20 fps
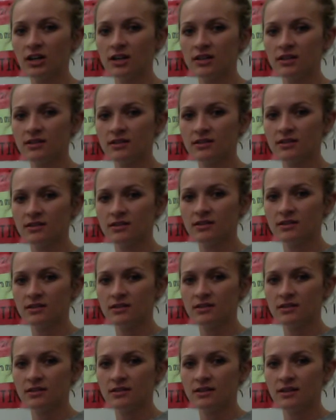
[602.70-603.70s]
6 is
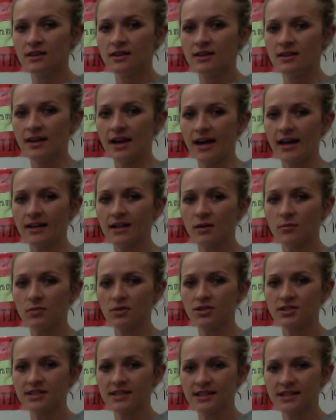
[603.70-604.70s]
park.
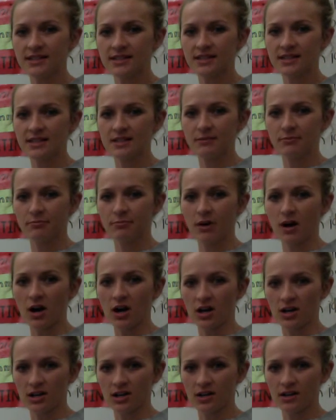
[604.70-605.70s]
I'm going to say them one more
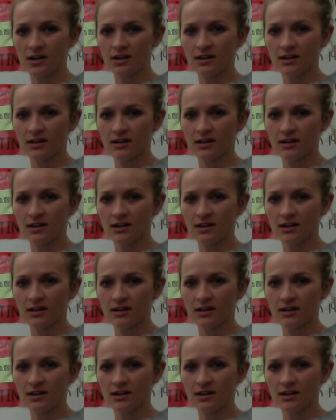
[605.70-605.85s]
time.